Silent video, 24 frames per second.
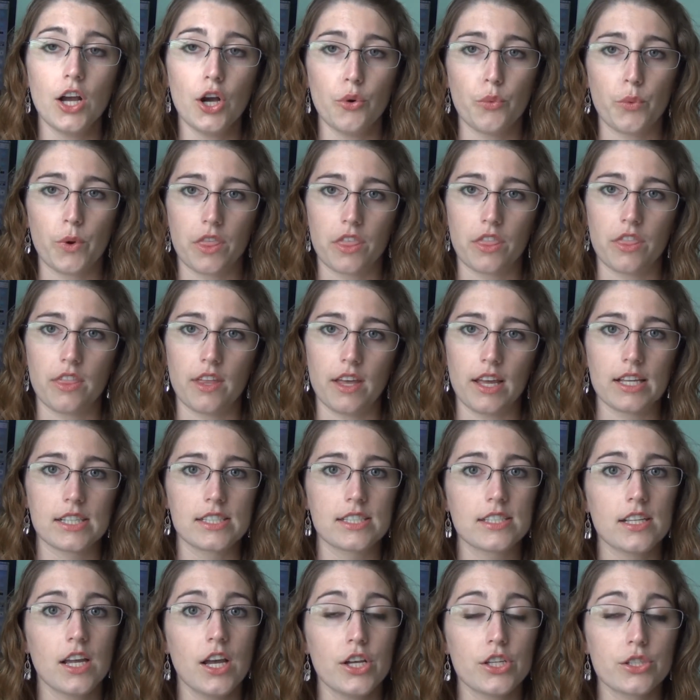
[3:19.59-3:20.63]
with
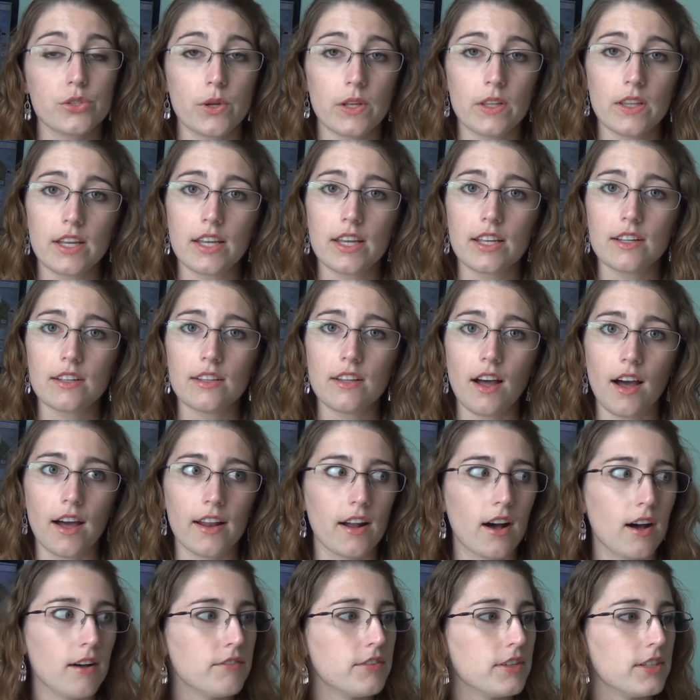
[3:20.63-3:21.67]
this. So I like it a lot,
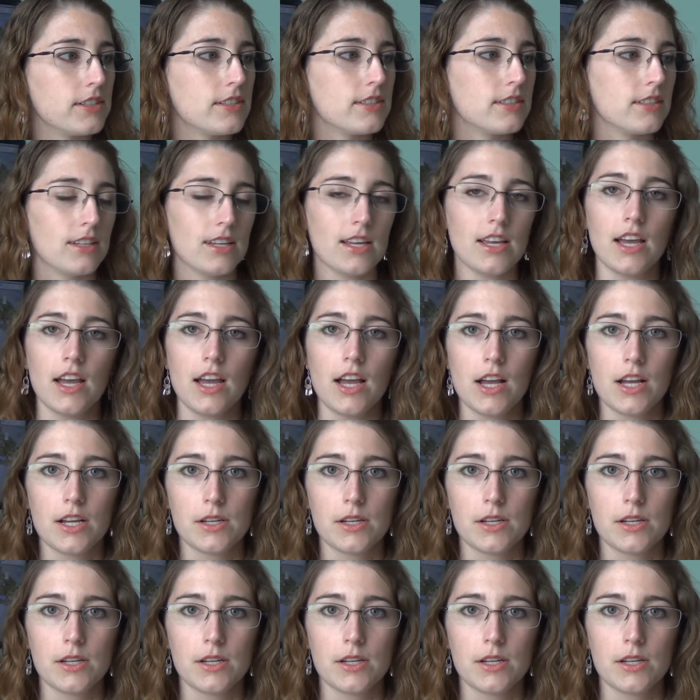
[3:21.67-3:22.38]
obviously.